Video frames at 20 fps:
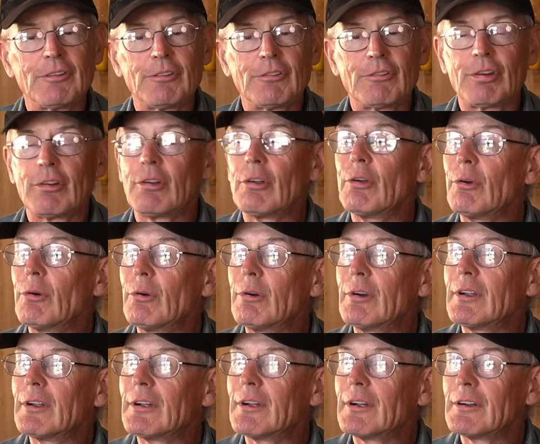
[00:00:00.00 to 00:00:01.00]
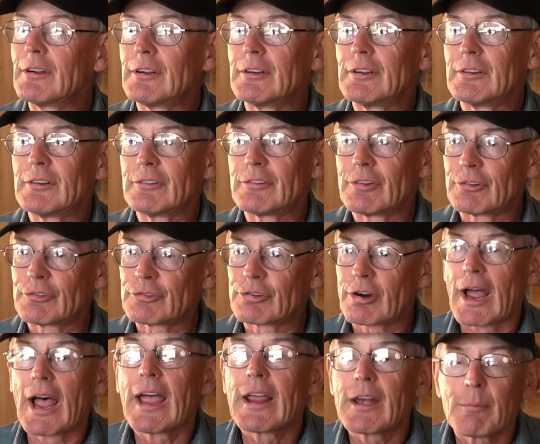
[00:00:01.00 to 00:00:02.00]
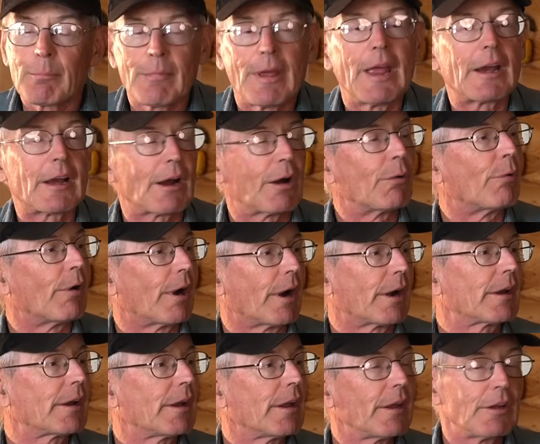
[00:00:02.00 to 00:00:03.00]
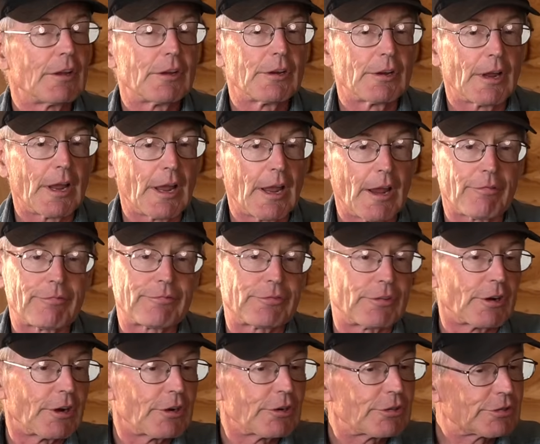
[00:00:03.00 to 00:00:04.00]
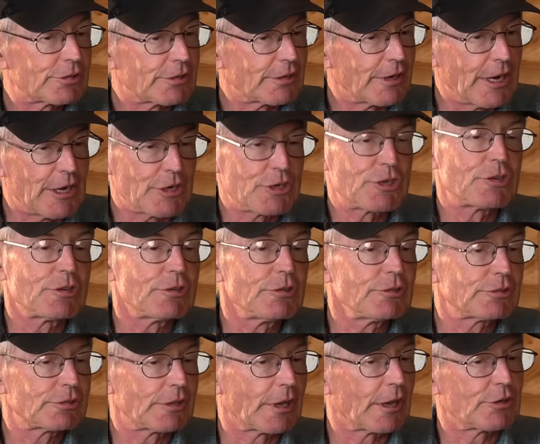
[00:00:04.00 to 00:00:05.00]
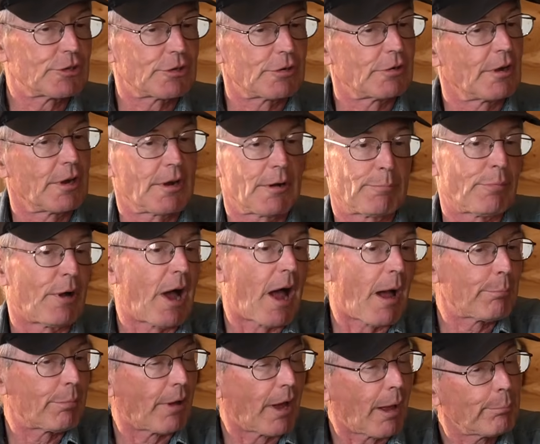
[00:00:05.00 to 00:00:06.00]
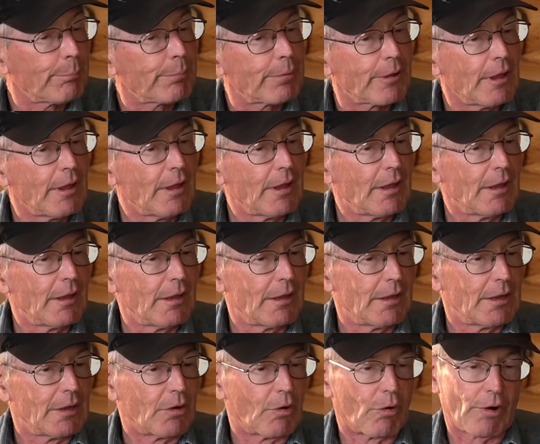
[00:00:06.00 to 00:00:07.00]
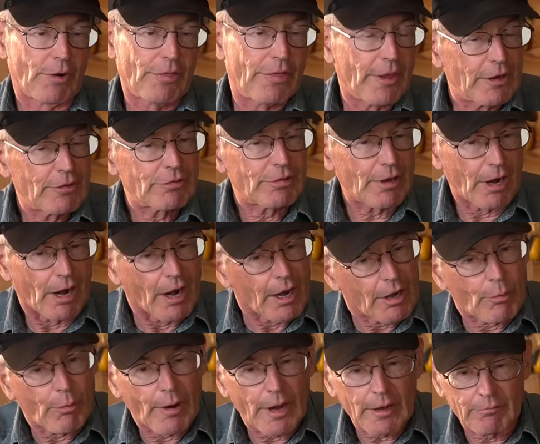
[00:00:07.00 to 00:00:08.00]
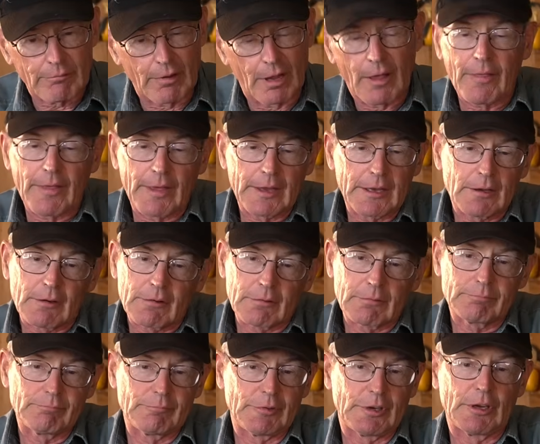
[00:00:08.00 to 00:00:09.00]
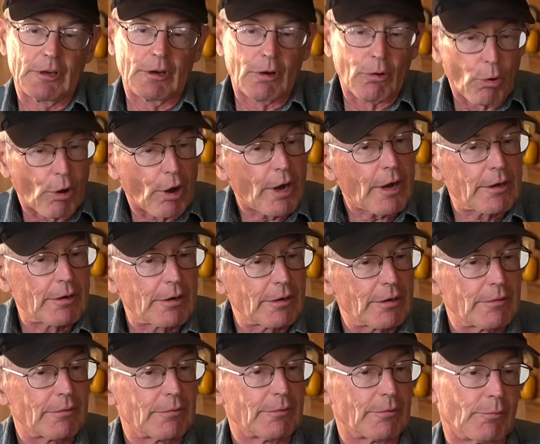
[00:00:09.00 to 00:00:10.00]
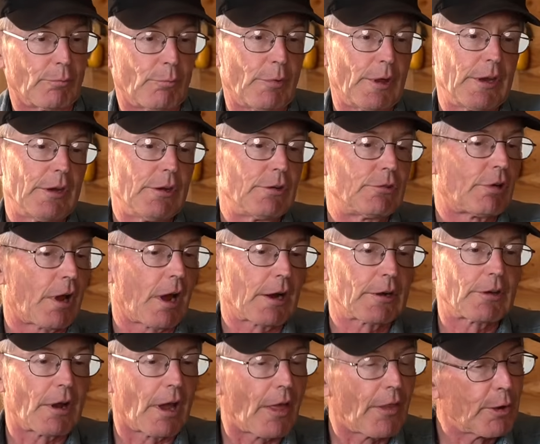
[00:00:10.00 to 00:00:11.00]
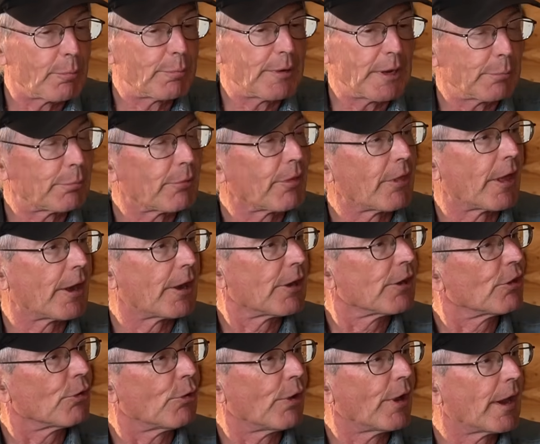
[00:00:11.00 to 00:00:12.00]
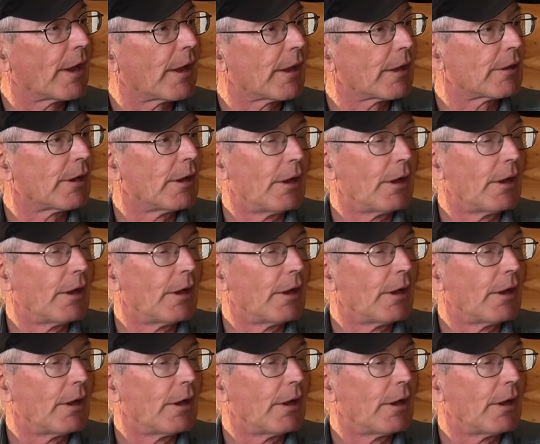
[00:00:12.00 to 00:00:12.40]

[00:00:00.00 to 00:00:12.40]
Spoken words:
to try to make it work. If there's issues that pop up or things that aren't quite well, then you look, whether you talk to other people that are doing it,